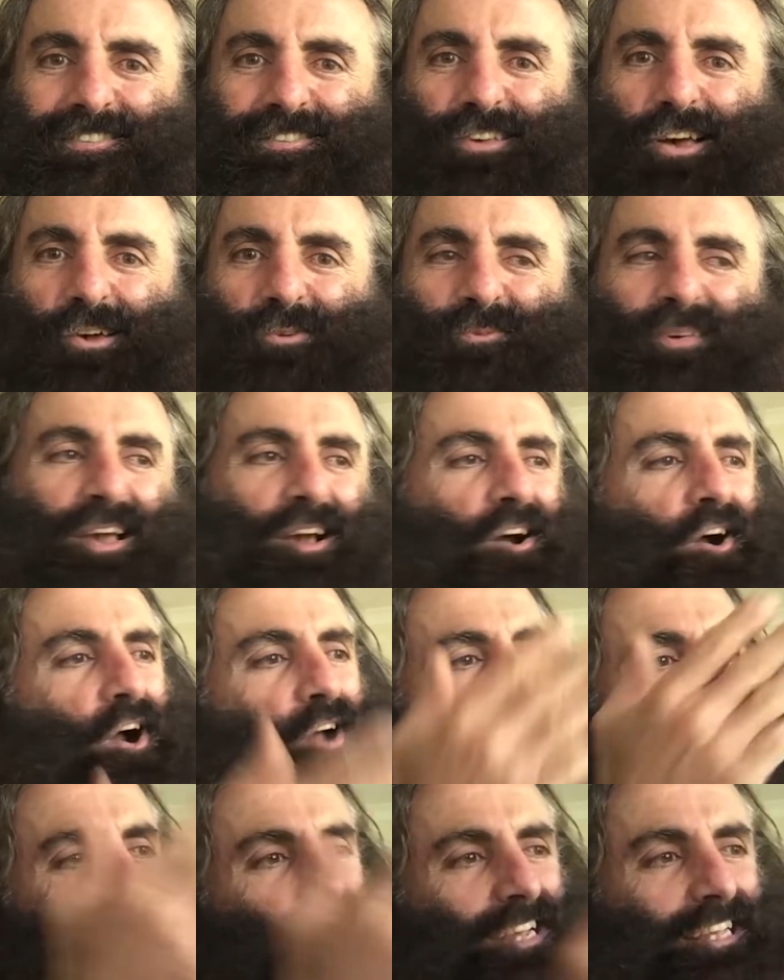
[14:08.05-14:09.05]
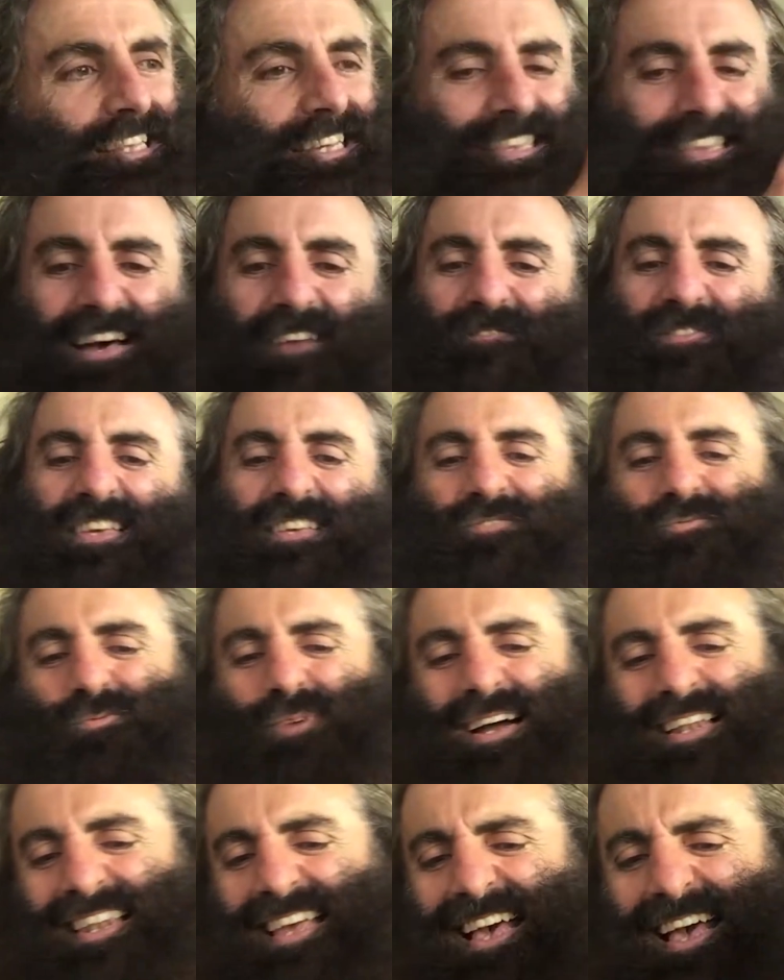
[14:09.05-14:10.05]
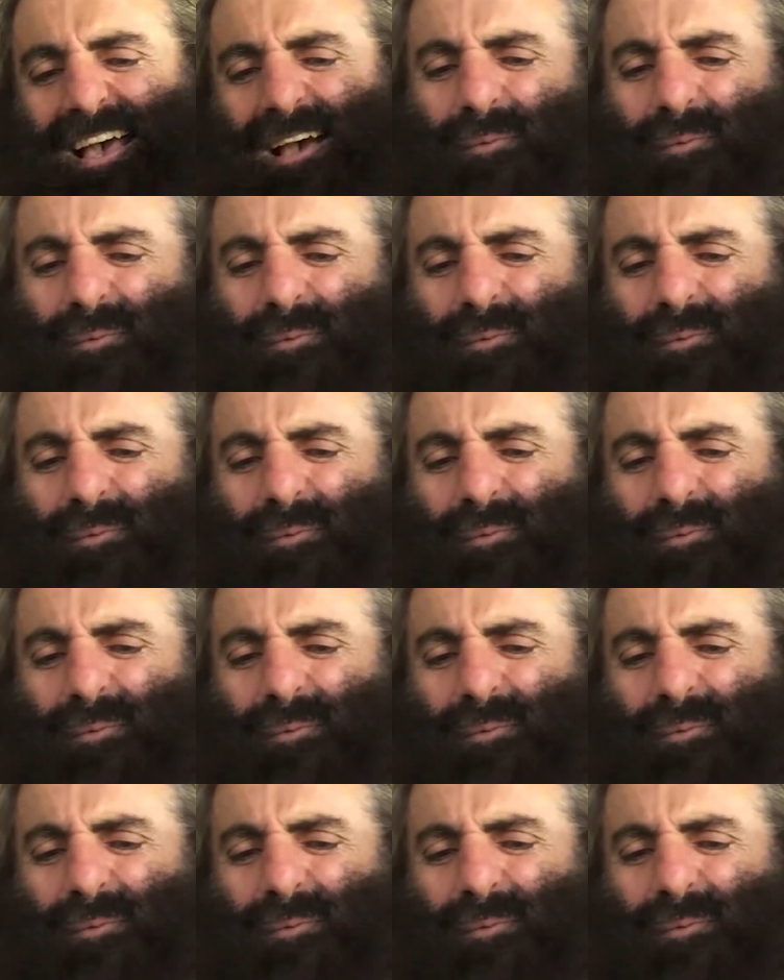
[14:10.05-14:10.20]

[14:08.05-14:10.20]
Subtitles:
So I really love this one.